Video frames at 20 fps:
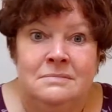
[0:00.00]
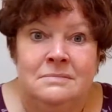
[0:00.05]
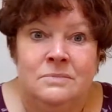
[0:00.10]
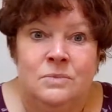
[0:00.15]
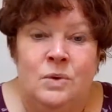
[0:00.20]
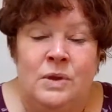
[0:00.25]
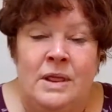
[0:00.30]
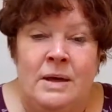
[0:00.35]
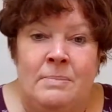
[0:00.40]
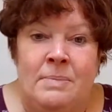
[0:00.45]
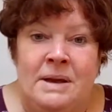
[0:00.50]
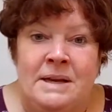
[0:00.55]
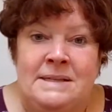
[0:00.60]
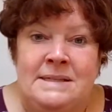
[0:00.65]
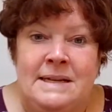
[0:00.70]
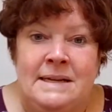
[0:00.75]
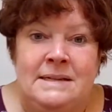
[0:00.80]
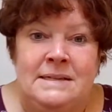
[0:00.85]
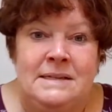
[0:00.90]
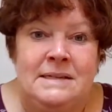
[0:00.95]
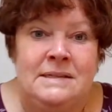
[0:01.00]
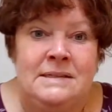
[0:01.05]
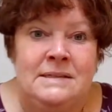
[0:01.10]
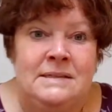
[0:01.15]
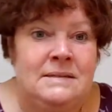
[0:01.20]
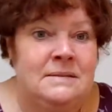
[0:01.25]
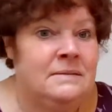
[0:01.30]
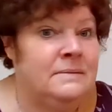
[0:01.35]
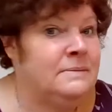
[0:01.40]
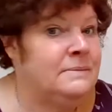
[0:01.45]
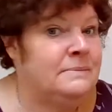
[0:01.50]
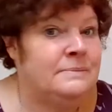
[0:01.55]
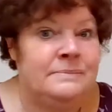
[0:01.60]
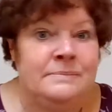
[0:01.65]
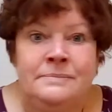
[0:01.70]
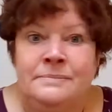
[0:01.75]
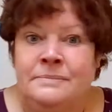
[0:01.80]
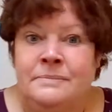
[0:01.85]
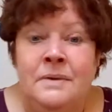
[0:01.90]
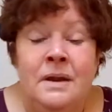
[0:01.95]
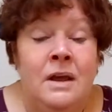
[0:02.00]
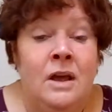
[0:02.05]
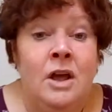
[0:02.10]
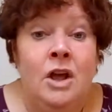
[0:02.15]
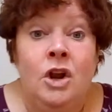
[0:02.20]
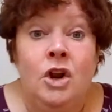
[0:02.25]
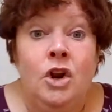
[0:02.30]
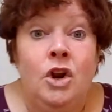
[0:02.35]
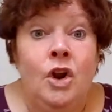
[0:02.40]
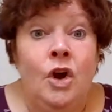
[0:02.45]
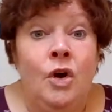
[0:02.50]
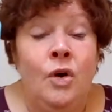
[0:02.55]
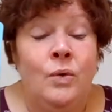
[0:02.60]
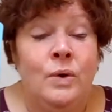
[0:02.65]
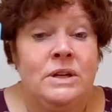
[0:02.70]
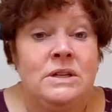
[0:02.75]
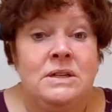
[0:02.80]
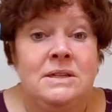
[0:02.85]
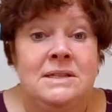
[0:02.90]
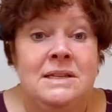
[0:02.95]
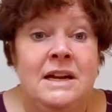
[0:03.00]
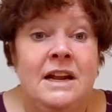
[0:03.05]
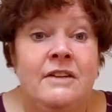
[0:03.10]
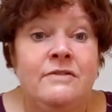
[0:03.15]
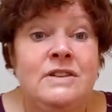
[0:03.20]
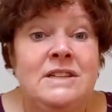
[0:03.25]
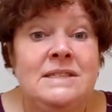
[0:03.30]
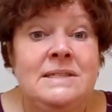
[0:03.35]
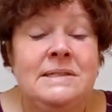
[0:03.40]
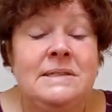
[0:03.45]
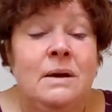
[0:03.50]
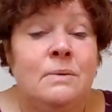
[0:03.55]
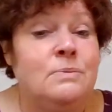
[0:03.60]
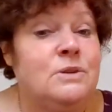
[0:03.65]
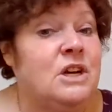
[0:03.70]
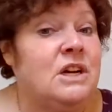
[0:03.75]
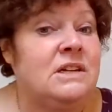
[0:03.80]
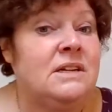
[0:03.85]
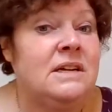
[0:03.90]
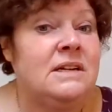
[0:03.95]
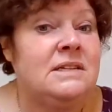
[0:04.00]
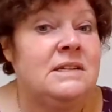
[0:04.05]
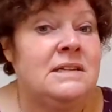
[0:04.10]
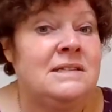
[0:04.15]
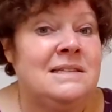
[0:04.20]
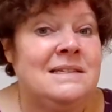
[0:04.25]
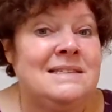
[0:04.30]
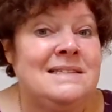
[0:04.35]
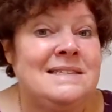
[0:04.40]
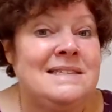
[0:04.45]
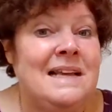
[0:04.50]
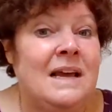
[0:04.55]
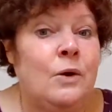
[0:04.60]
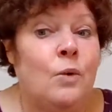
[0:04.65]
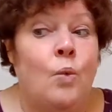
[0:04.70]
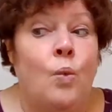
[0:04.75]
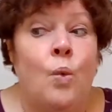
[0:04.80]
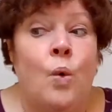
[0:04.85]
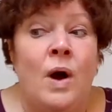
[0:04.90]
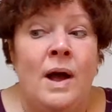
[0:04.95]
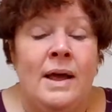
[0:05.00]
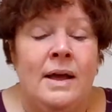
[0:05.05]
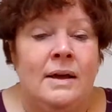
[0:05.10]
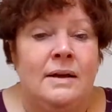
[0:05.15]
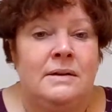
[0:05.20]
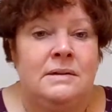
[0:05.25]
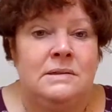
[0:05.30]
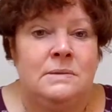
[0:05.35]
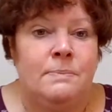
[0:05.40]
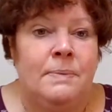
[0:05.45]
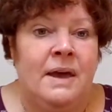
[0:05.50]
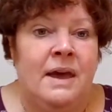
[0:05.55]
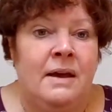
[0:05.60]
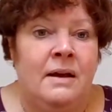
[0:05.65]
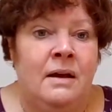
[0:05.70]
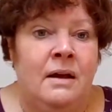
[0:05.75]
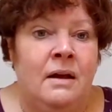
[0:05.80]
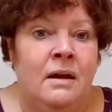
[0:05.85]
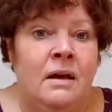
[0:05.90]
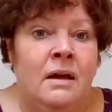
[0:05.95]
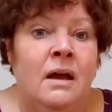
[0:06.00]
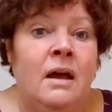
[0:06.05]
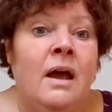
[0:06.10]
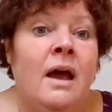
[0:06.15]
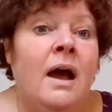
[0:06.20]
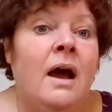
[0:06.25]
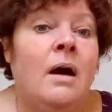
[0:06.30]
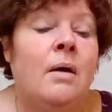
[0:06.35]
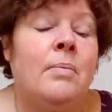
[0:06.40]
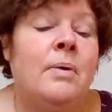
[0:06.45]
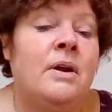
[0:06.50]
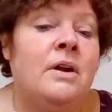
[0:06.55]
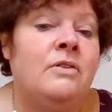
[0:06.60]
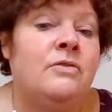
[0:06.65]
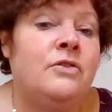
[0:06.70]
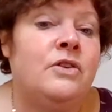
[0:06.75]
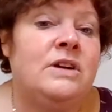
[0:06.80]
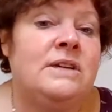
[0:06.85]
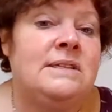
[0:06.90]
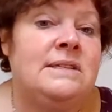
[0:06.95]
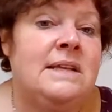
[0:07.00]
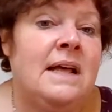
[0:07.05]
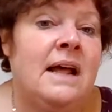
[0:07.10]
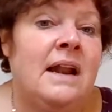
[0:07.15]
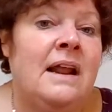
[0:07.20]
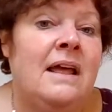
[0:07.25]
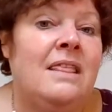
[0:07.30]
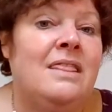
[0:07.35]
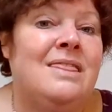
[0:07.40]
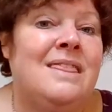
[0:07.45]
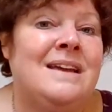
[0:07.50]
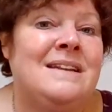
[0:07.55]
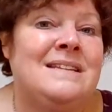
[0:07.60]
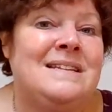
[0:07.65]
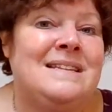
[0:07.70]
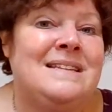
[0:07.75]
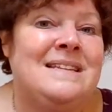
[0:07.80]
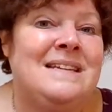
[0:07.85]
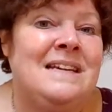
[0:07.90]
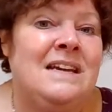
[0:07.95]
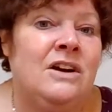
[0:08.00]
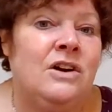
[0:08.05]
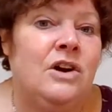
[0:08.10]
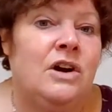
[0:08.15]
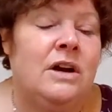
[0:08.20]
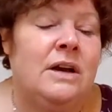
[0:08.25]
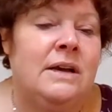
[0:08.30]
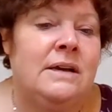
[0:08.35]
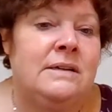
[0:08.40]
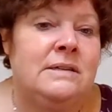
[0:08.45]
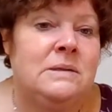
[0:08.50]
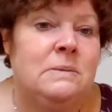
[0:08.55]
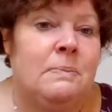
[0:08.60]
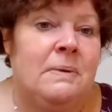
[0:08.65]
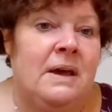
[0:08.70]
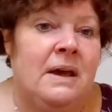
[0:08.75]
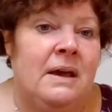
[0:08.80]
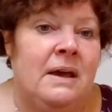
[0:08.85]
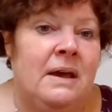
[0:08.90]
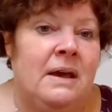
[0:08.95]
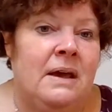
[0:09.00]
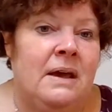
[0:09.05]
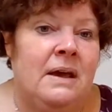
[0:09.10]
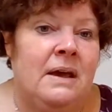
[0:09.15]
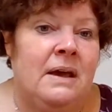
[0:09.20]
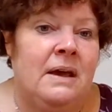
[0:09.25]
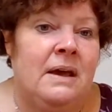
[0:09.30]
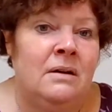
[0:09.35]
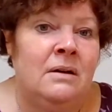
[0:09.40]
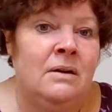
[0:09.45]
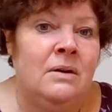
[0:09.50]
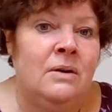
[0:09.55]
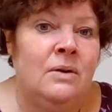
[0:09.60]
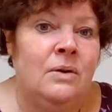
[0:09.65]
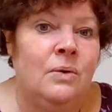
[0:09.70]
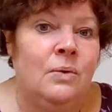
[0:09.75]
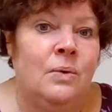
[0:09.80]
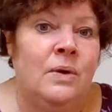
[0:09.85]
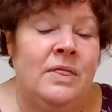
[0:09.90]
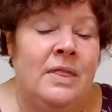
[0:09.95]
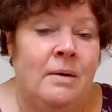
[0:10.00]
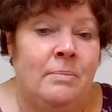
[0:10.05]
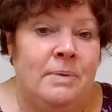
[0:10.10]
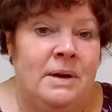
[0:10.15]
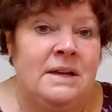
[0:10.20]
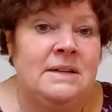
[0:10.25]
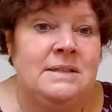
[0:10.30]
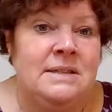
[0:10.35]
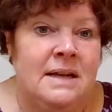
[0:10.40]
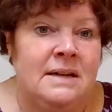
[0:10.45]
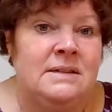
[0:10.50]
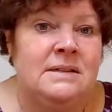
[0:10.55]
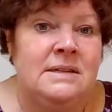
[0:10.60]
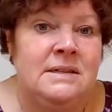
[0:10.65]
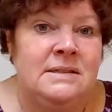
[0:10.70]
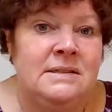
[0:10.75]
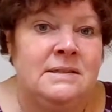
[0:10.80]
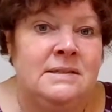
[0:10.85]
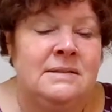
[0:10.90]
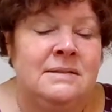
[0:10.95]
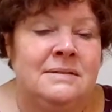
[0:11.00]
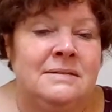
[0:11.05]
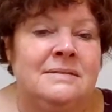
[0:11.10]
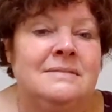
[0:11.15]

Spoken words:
Would that be a sentence? No, it doesn't have a subject. It doesn't say what is big. How about if we said the deer is big? Would that be a sentence?